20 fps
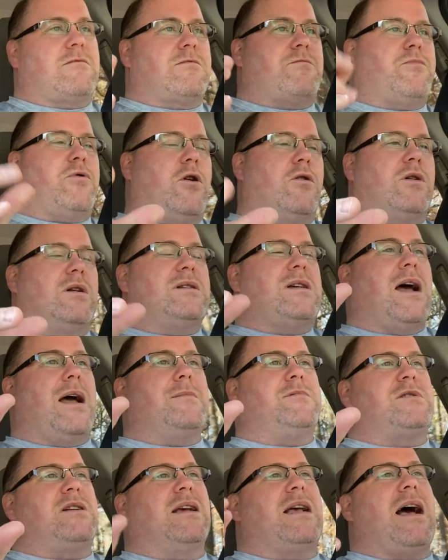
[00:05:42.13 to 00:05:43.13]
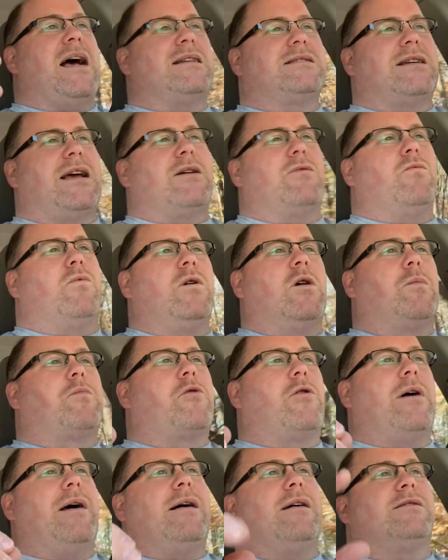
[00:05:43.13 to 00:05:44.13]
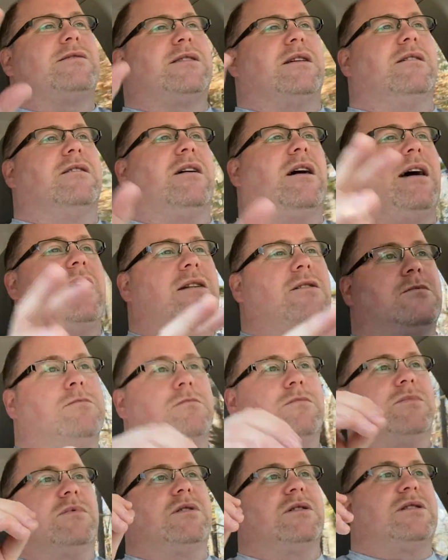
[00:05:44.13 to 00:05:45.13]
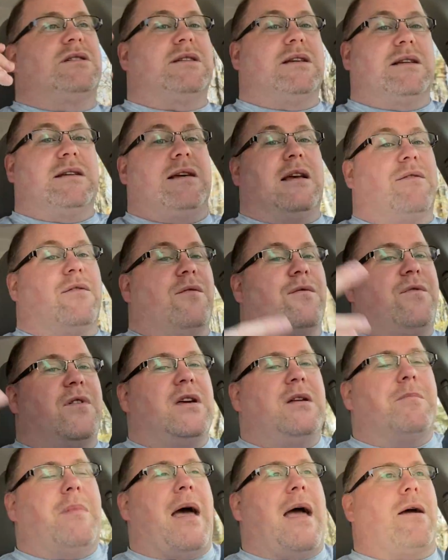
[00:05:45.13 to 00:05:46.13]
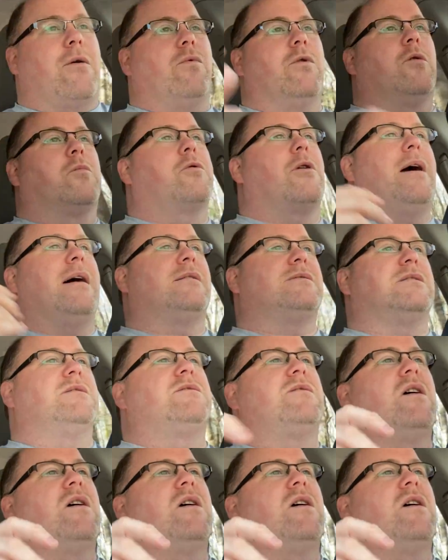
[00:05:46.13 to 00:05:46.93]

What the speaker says: prototypes to guys like Will Prowse and give them feedback. Will Prowse